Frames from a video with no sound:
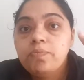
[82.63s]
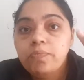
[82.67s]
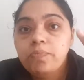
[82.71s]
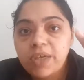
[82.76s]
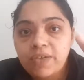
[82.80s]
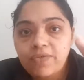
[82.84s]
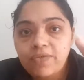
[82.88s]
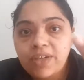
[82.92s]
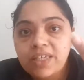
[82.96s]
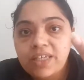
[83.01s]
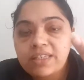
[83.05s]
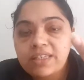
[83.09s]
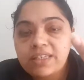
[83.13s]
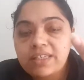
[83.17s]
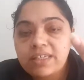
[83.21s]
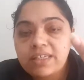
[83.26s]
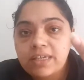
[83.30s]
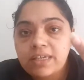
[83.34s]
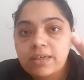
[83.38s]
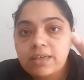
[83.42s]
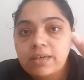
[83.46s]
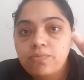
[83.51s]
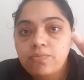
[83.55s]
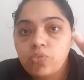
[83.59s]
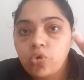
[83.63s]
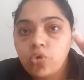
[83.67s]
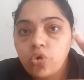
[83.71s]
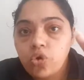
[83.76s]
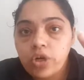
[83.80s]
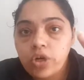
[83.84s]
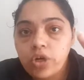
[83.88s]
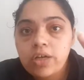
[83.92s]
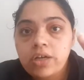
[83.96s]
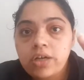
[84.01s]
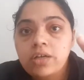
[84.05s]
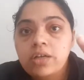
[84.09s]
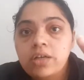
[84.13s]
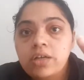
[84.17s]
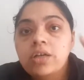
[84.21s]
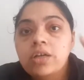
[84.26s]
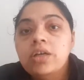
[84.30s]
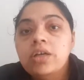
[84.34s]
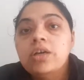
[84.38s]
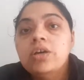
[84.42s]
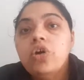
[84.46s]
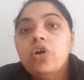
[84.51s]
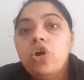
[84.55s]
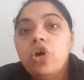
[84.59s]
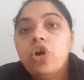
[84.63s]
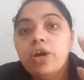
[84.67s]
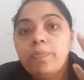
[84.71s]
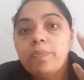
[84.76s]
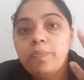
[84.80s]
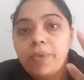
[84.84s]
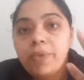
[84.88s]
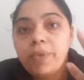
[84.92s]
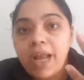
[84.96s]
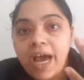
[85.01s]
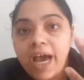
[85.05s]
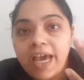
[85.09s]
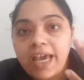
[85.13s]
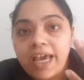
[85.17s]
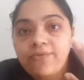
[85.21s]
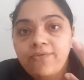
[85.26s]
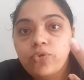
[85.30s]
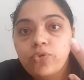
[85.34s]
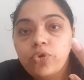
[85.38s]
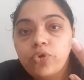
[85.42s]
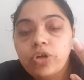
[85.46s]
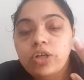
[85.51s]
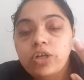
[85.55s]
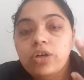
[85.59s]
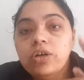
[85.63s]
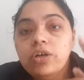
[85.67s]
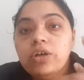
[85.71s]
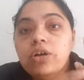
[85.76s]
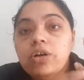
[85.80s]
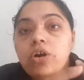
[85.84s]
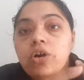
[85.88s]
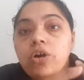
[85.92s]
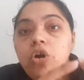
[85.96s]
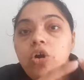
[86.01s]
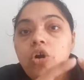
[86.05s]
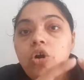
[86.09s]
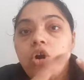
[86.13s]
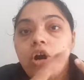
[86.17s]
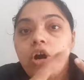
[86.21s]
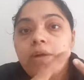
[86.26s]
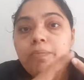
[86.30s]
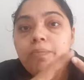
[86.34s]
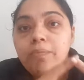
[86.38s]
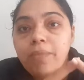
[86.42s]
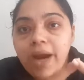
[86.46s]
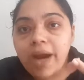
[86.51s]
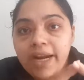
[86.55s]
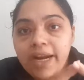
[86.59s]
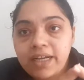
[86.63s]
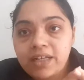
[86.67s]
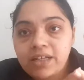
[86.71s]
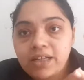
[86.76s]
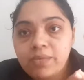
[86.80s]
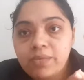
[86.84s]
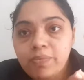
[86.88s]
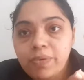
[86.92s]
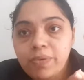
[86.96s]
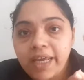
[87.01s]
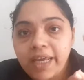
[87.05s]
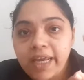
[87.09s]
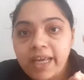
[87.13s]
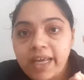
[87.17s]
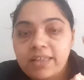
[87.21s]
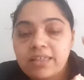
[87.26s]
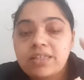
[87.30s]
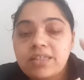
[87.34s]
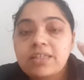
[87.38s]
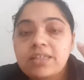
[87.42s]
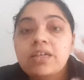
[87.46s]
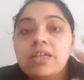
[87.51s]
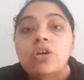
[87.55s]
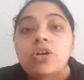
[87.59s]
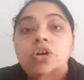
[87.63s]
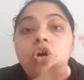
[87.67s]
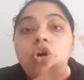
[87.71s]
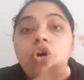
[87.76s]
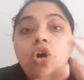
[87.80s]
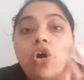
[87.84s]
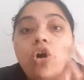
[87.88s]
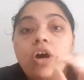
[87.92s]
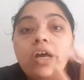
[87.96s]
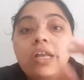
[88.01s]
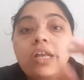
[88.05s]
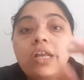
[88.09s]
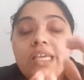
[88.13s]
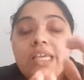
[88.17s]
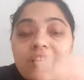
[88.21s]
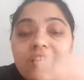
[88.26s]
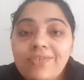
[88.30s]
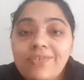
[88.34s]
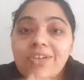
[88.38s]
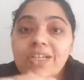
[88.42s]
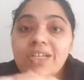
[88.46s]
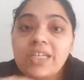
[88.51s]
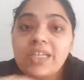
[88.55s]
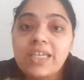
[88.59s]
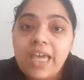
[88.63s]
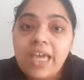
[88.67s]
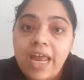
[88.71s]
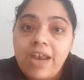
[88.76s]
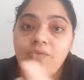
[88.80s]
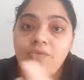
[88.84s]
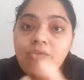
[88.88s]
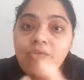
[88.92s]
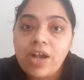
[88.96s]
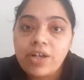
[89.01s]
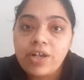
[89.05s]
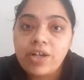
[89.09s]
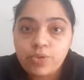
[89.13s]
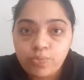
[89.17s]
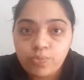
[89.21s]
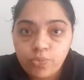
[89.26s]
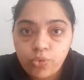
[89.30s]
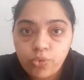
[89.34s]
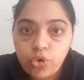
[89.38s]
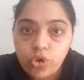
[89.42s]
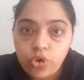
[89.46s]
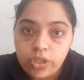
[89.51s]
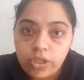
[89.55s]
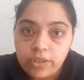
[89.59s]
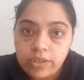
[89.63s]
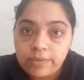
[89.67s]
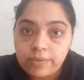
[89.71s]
PVC board, or plywood, or metal plates, or even canvas board.